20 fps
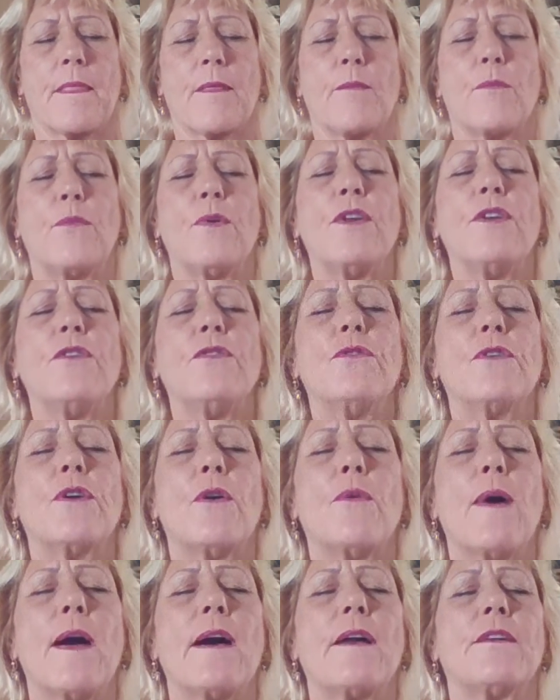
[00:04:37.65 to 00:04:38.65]
When you
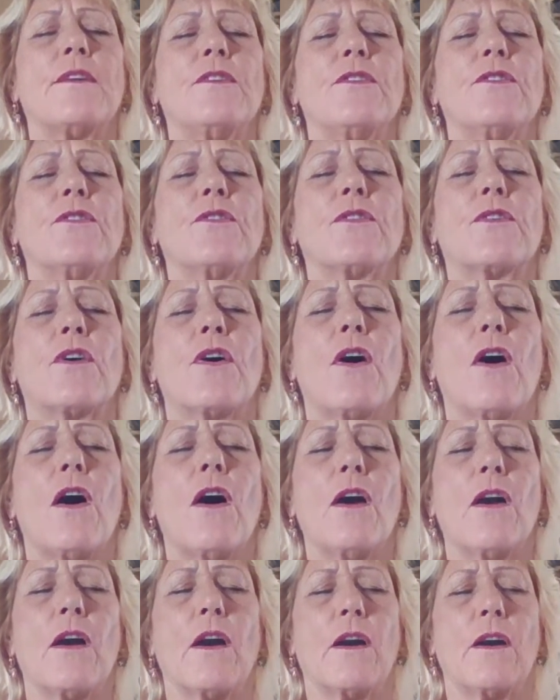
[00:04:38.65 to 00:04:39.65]
go out in your
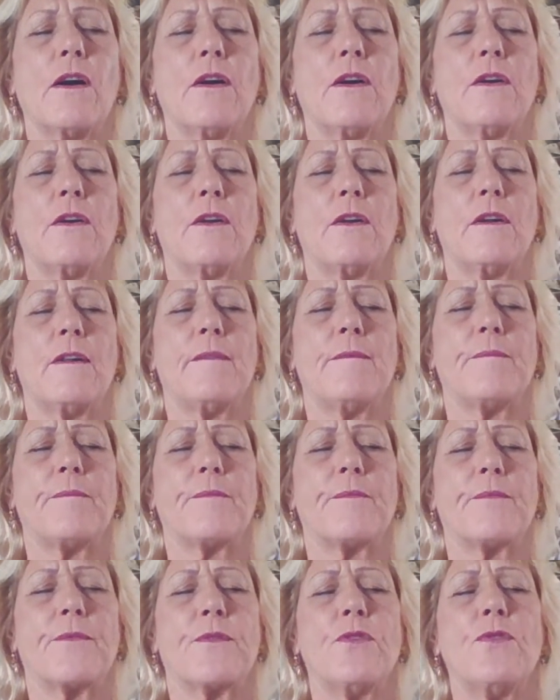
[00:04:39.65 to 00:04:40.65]
car,
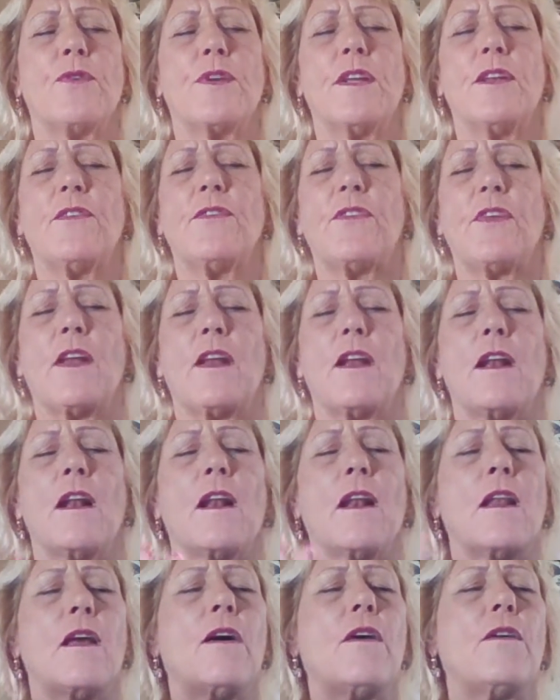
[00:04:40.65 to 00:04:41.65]
you can
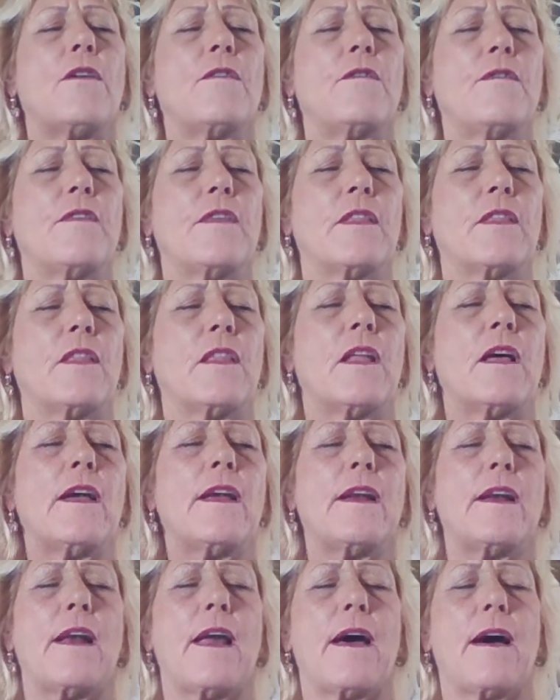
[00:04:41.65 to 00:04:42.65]
send love and
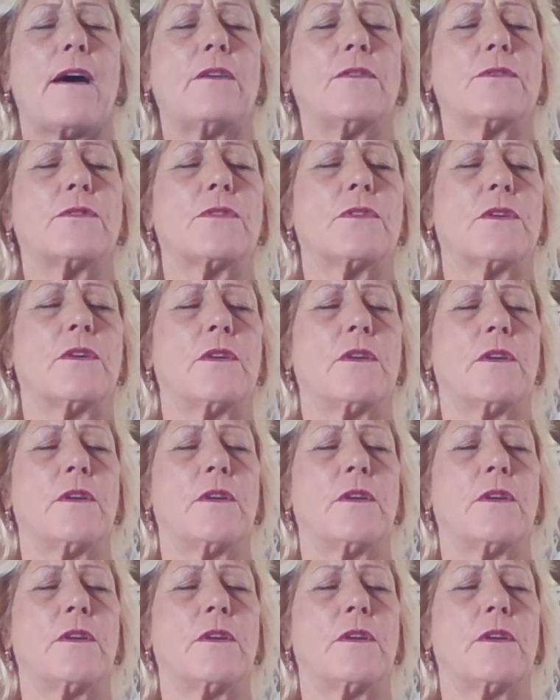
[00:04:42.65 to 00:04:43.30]
light out.